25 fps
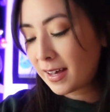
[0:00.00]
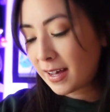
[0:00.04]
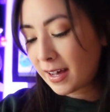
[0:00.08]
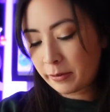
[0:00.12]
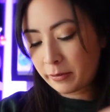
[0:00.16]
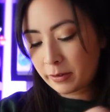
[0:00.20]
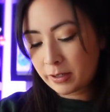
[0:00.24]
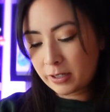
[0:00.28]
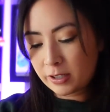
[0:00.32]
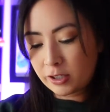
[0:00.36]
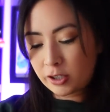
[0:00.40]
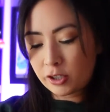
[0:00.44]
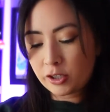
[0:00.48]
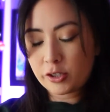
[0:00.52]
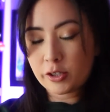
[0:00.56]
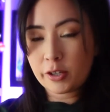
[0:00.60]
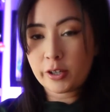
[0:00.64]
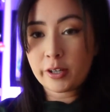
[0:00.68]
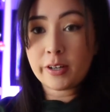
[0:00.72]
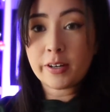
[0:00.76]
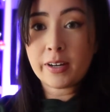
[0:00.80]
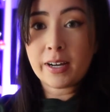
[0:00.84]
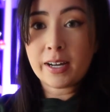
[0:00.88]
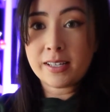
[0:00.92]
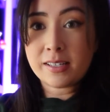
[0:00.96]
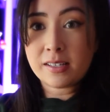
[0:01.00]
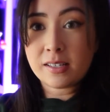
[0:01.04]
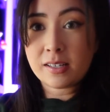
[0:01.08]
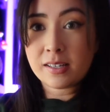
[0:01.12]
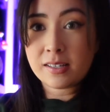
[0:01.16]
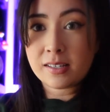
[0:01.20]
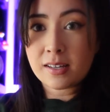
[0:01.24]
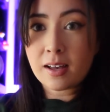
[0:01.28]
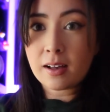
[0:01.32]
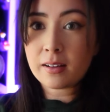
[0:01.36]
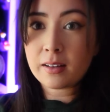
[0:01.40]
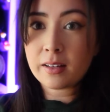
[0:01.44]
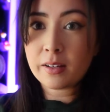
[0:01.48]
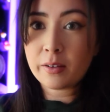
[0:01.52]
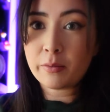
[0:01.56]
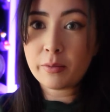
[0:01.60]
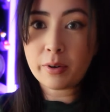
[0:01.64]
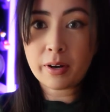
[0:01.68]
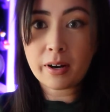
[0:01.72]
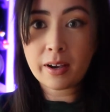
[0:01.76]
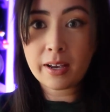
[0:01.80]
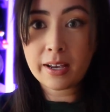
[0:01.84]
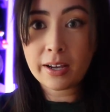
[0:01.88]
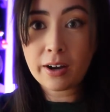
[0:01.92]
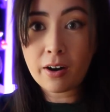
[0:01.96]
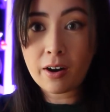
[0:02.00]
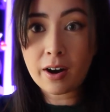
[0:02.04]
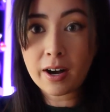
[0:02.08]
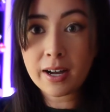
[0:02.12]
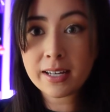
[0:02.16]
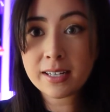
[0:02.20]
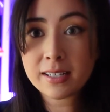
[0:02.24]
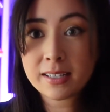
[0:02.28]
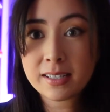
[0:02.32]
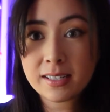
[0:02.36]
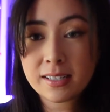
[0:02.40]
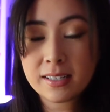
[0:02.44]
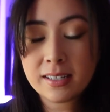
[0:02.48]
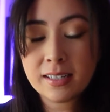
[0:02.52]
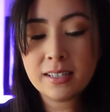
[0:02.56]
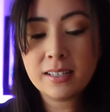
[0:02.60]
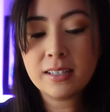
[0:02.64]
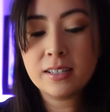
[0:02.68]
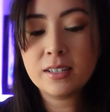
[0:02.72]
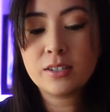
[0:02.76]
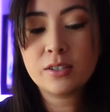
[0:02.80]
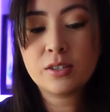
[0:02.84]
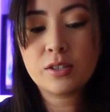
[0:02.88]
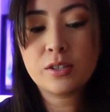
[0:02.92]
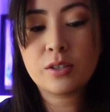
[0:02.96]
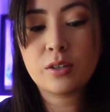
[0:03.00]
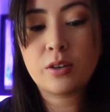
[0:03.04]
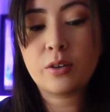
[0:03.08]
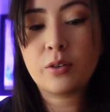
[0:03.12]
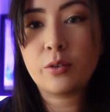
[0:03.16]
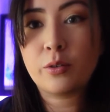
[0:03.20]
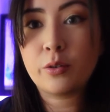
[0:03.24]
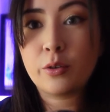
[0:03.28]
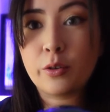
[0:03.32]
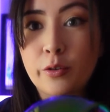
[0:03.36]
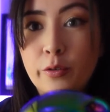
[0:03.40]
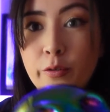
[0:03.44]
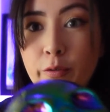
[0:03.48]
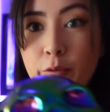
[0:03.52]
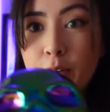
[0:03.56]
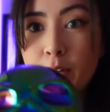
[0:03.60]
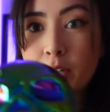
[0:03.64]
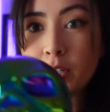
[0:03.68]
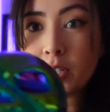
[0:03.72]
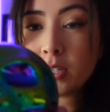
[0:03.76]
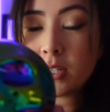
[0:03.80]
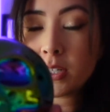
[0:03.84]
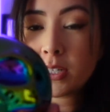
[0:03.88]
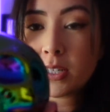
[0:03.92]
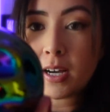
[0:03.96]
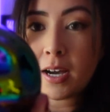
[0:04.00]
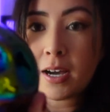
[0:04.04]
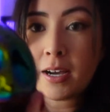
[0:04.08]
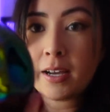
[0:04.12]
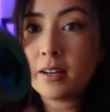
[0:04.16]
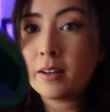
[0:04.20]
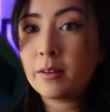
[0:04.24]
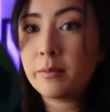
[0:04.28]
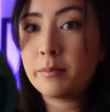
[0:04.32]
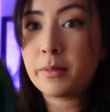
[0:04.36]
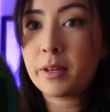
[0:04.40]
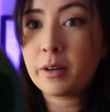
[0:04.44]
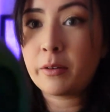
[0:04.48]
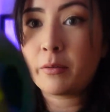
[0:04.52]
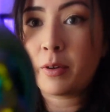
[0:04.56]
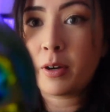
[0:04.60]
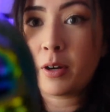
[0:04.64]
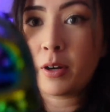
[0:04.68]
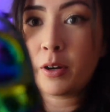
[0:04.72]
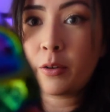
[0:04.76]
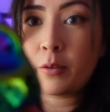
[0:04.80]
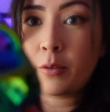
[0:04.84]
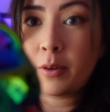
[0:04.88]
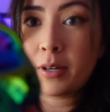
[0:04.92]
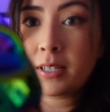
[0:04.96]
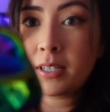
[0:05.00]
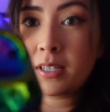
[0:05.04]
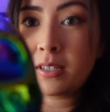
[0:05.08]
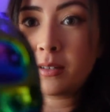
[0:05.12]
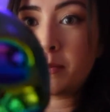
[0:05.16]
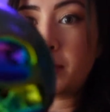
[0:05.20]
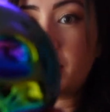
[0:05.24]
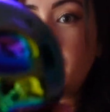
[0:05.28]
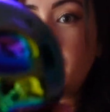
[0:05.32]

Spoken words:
I wanted to show you guys exactly what I got. So the first item that we are going to be